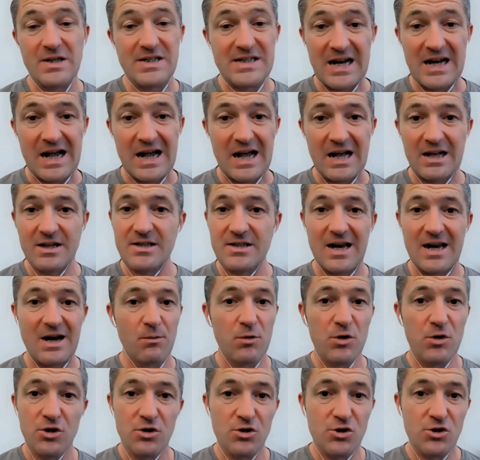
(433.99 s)
we're dads
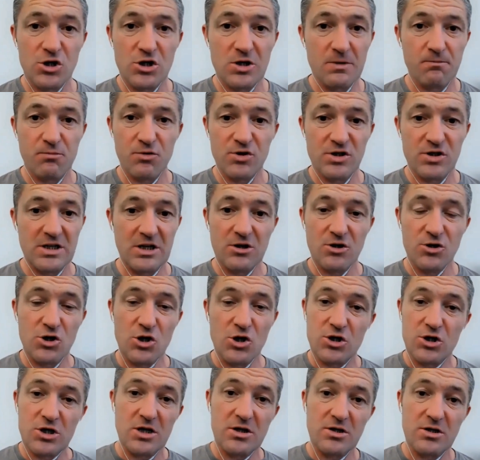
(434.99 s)
and we do Brazilian
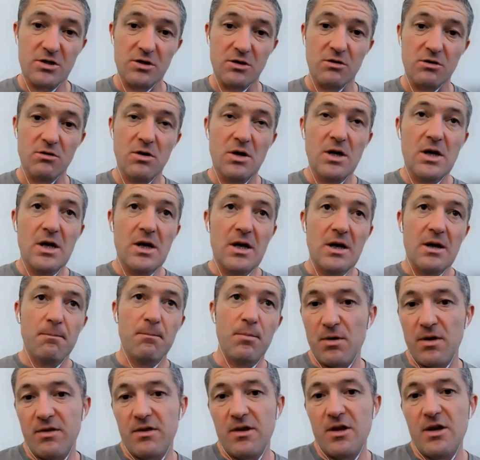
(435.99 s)
Jiu Jitsu
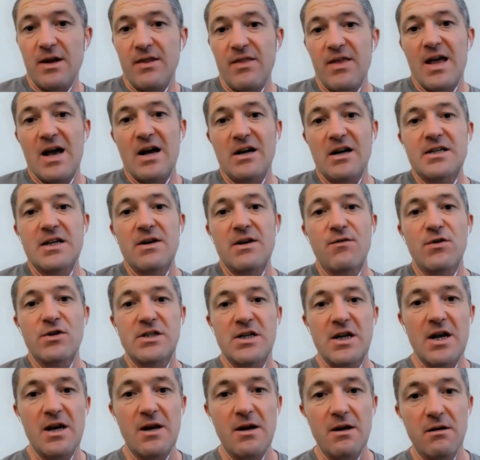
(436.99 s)
but the, the
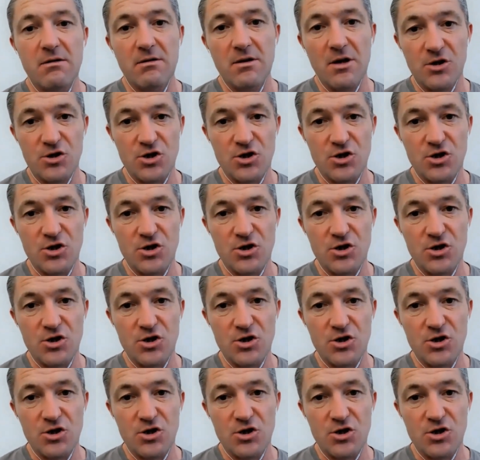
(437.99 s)
activity,